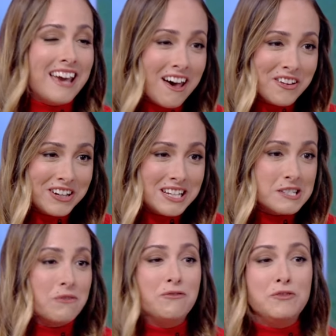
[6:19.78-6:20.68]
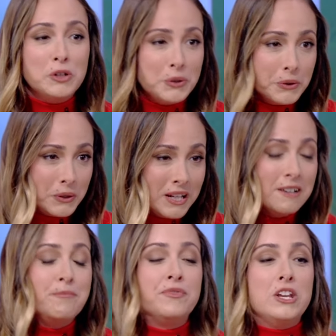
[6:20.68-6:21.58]
galleries, food,
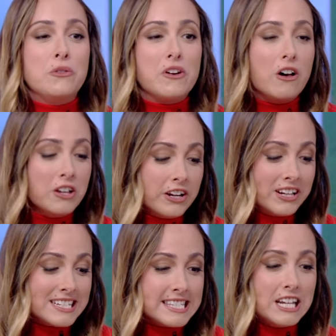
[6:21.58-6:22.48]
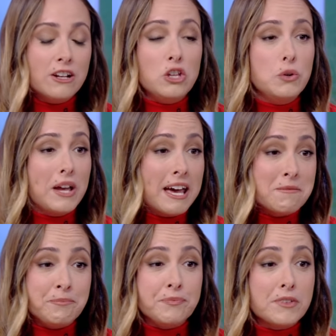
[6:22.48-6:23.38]
you know, the culinary scene. You
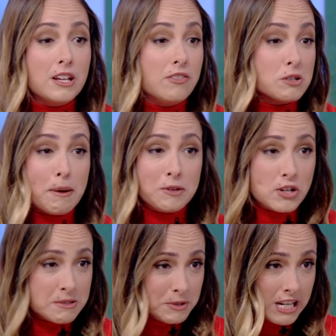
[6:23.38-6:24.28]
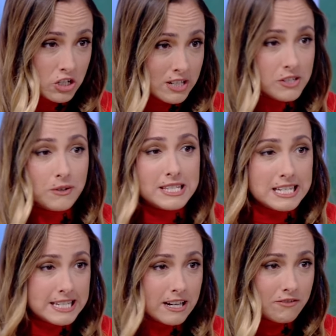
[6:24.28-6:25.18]
can... There's public transportation, so it's
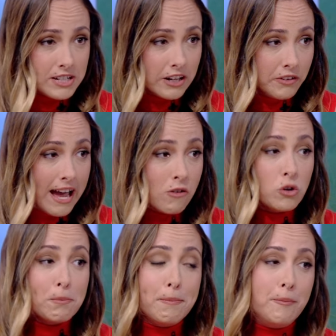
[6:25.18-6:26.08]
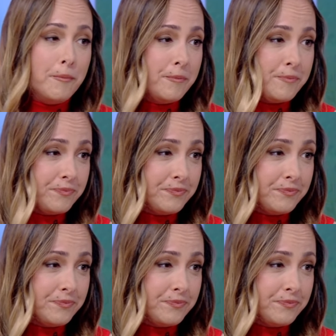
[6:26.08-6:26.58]
easy enough to get around. Hospitals